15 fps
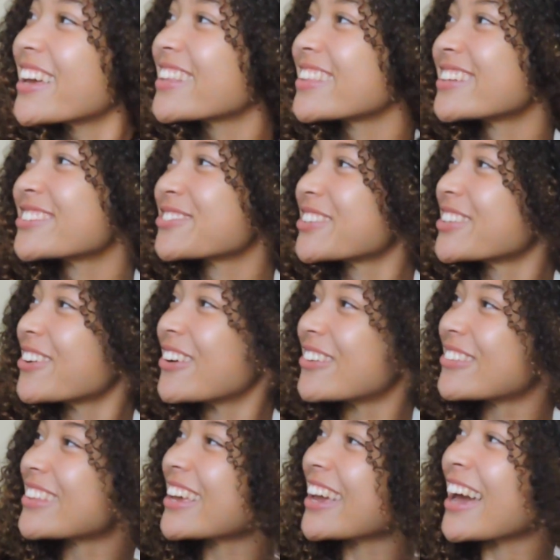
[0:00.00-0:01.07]
like this would
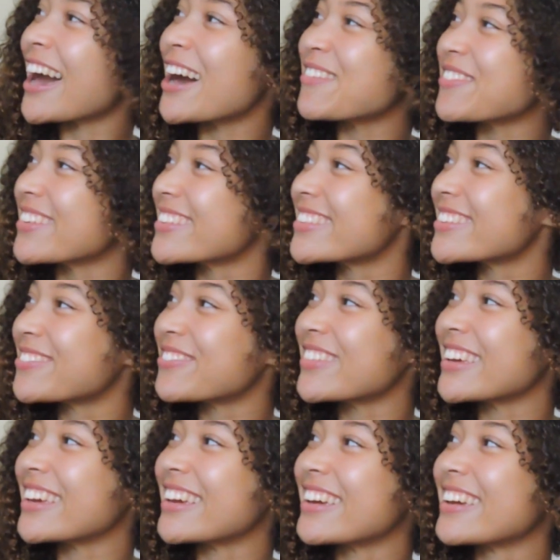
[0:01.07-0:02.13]
only happen to
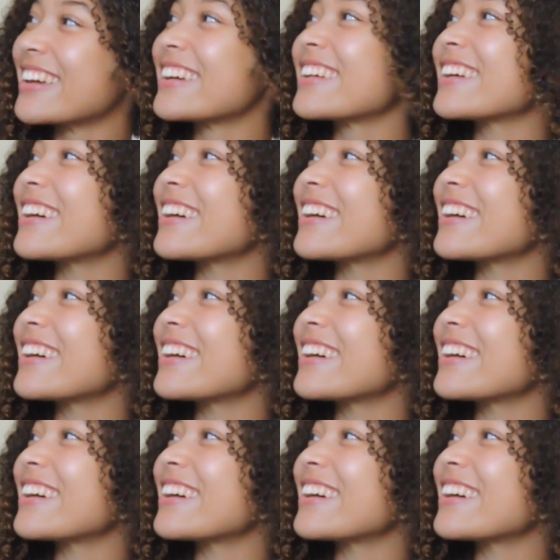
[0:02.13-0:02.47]
me.